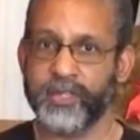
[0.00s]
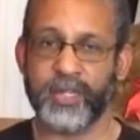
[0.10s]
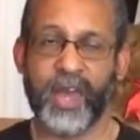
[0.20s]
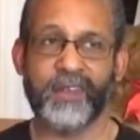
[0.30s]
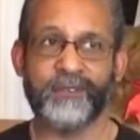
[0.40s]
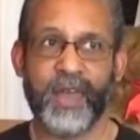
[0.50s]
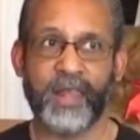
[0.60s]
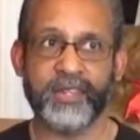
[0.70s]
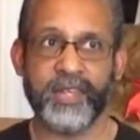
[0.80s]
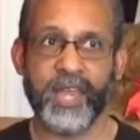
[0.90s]
to kind of
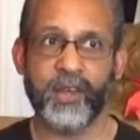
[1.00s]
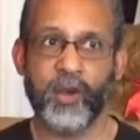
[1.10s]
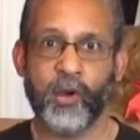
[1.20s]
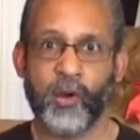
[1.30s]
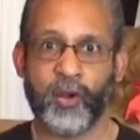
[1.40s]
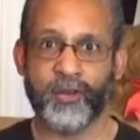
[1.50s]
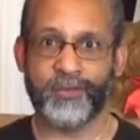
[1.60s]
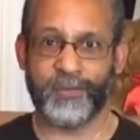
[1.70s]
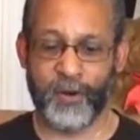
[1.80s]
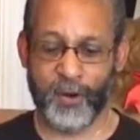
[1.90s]
validate or
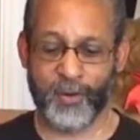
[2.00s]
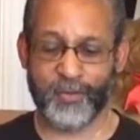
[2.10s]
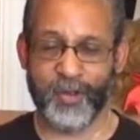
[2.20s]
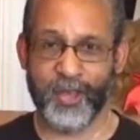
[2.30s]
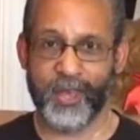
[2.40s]
confirm